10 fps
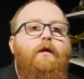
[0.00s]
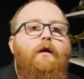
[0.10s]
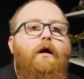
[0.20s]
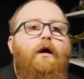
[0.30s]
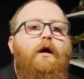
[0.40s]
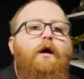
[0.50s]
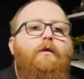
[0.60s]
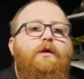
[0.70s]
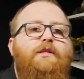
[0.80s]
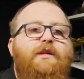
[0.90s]
Marines oh,
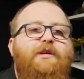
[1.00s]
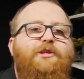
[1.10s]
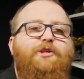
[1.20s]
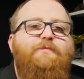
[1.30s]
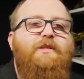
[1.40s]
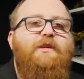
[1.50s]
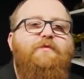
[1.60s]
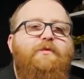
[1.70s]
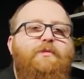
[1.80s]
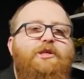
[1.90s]
can do like that, right? Something
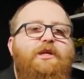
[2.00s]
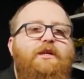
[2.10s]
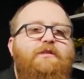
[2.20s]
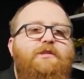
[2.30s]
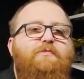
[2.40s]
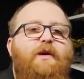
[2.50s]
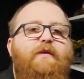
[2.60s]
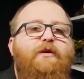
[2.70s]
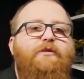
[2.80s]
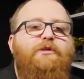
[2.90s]
of the machine
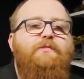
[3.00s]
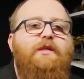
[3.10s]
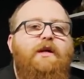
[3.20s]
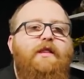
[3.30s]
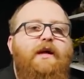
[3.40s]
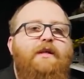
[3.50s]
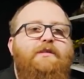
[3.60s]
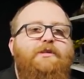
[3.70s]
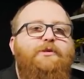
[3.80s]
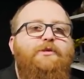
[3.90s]
spirit. Oh, uh, yeah, like, like
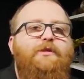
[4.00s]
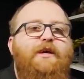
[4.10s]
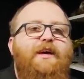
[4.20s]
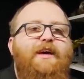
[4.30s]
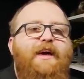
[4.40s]
Land Raiders and